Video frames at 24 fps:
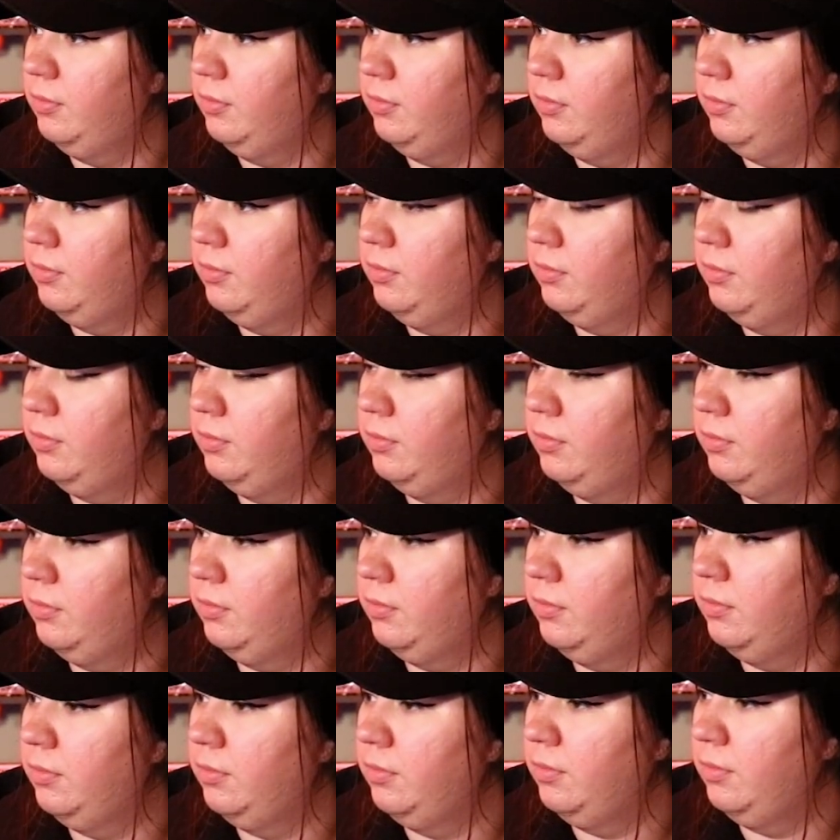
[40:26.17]

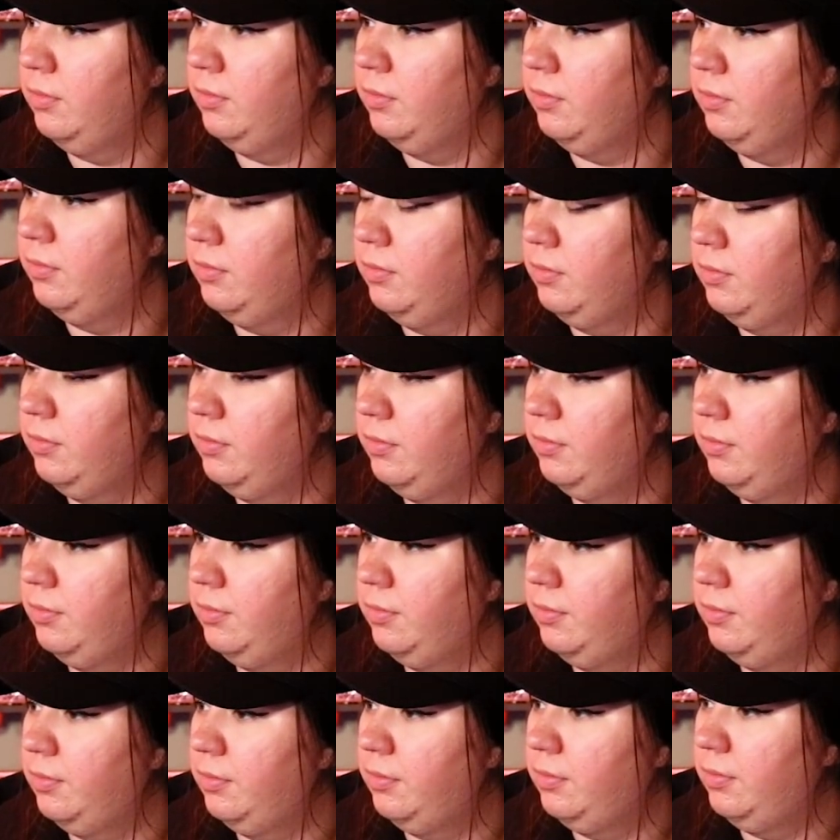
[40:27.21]

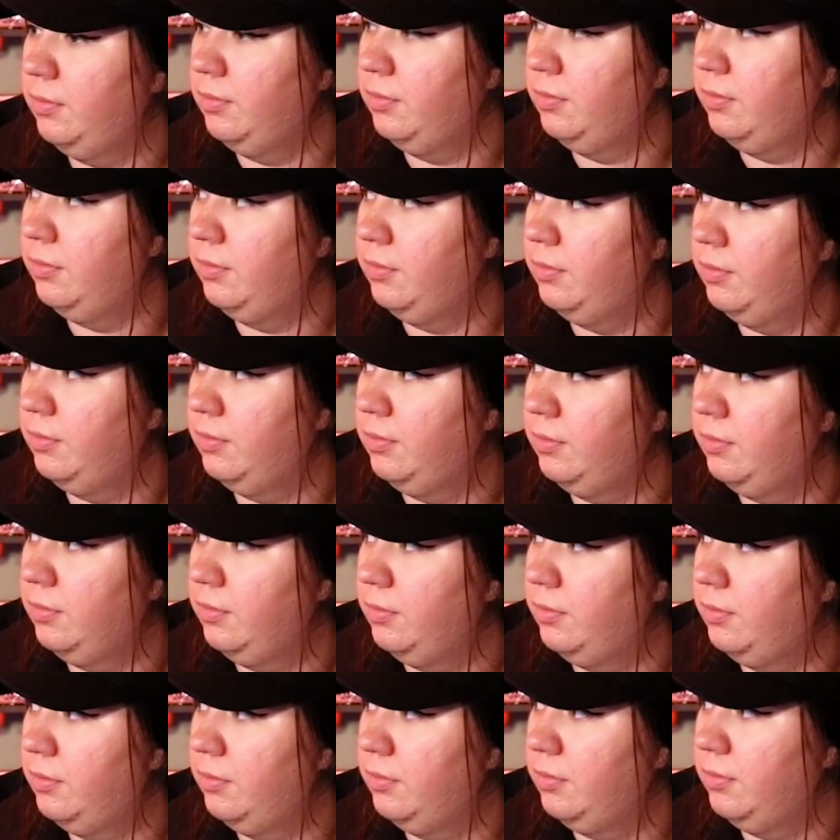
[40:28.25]

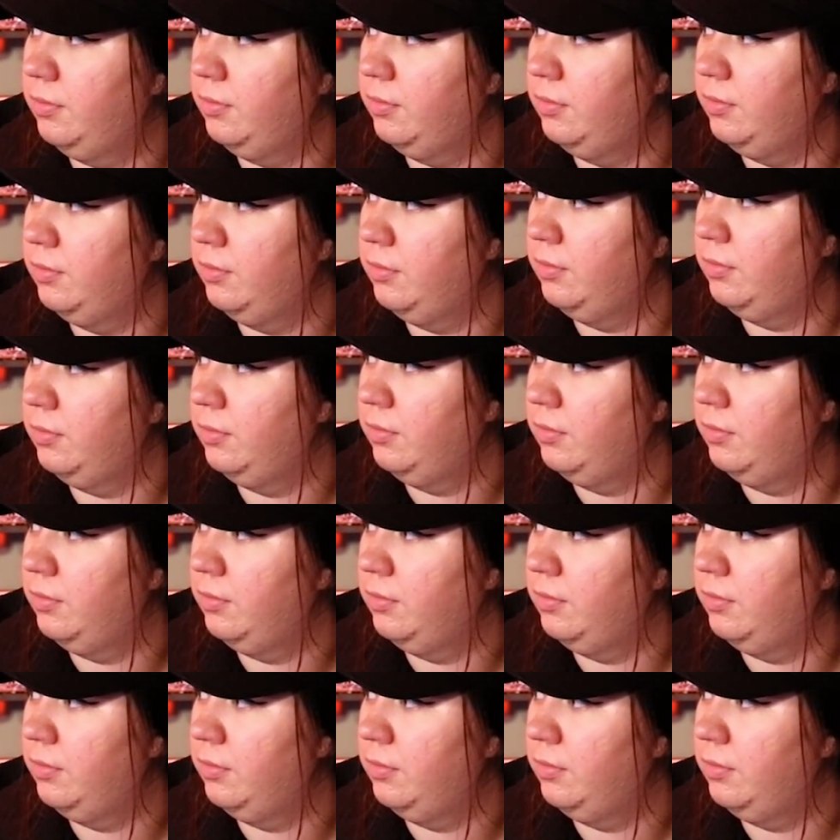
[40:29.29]
(not speaking)